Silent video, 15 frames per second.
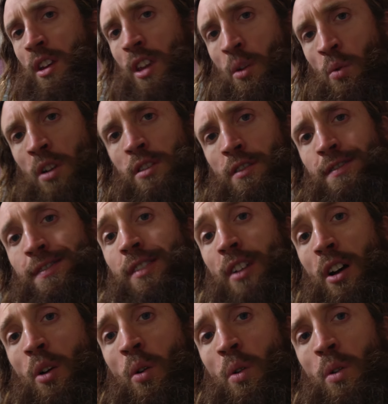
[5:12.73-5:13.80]
You want
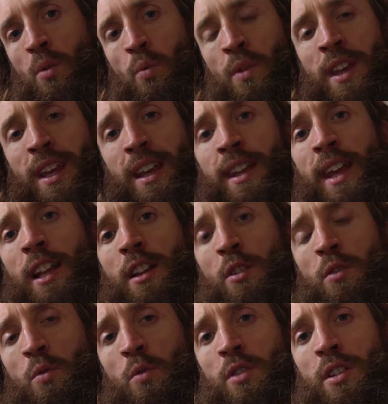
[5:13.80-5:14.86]
flow. When you
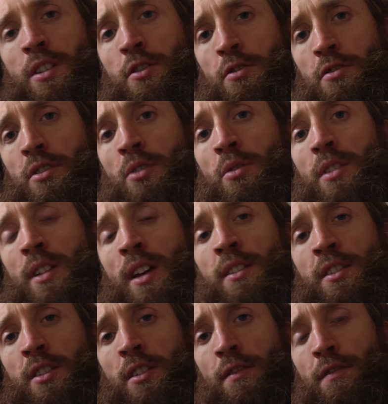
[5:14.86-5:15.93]
connect to the truth
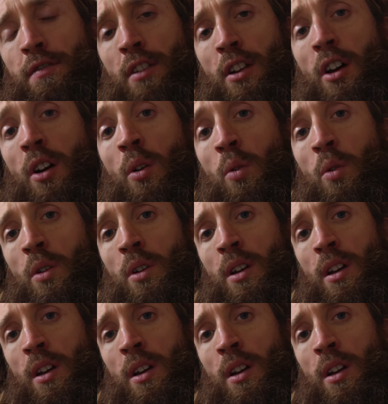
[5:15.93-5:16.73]
and to the flow,